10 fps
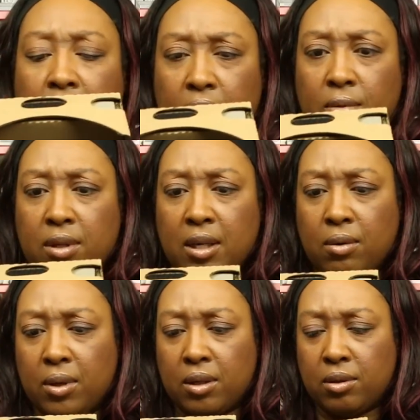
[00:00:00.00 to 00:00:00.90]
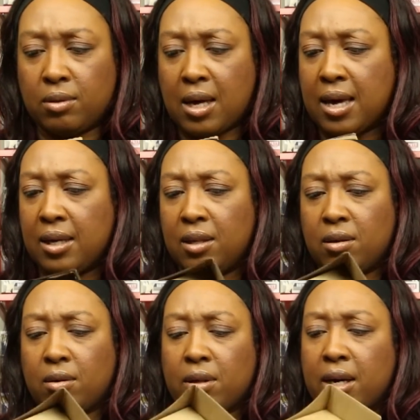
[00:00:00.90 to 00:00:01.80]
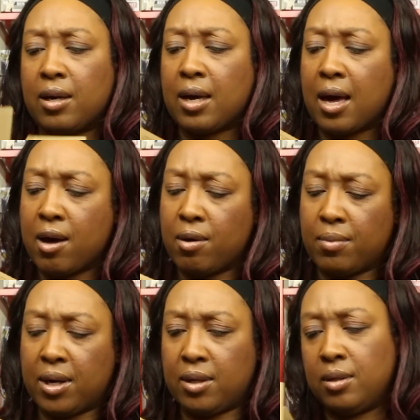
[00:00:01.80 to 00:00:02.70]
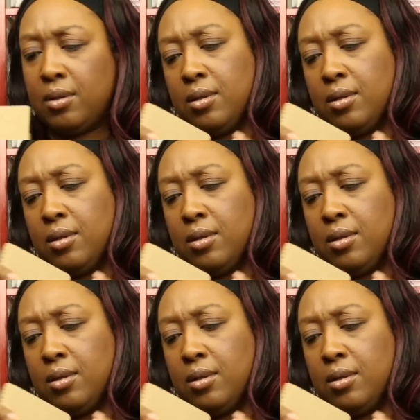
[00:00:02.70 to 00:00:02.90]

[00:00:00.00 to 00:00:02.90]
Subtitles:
then I don't think I wanna do that either. Like how am I